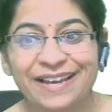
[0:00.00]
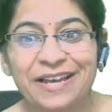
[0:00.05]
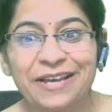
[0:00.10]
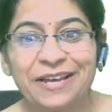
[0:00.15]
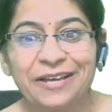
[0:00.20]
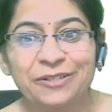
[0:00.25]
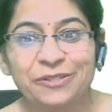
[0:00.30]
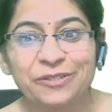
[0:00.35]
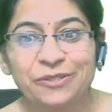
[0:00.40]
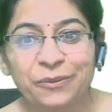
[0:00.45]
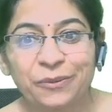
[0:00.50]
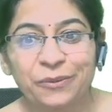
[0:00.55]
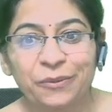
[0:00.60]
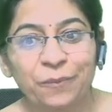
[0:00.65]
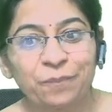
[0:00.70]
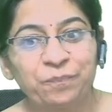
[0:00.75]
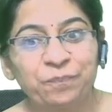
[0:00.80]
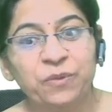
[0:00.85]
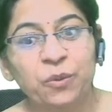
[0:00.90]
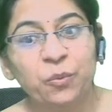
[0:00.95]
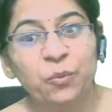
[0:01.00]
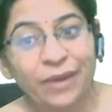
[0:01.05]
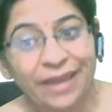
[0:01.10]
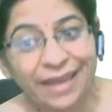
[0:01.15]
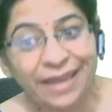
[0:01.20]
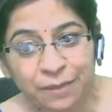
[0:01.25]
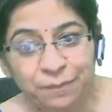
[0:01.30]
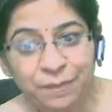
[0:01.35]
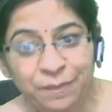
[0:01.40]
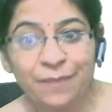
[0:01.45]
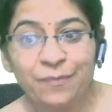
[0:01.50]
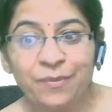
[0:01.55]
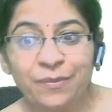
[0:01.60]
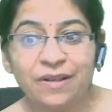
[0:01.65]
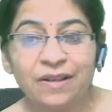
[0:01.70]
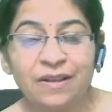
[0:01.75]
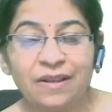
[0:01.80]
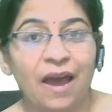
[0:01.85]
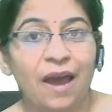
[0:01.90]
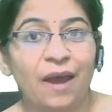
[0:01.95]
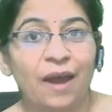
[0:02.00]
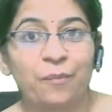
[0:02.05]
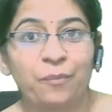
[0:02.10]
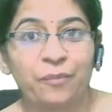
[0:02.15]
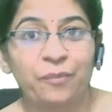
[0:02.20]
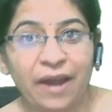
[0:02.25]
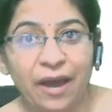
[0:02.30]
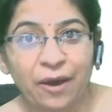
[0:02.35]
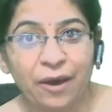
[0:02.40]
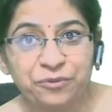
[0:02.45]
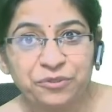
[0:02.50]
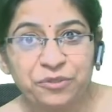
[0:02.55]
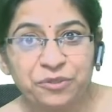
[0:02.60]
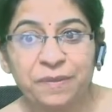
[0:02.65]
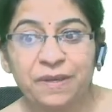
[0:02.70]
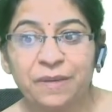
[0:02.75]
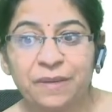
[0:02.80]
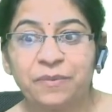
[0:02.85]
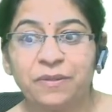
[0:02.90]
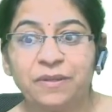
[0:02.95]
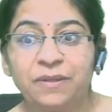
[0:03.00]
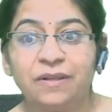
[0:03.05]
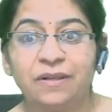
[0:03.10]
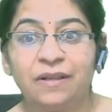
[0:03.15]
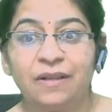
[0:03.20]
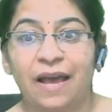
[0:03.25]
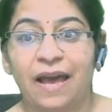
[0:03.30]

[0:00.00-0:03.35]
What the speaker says: So vain people are proud people,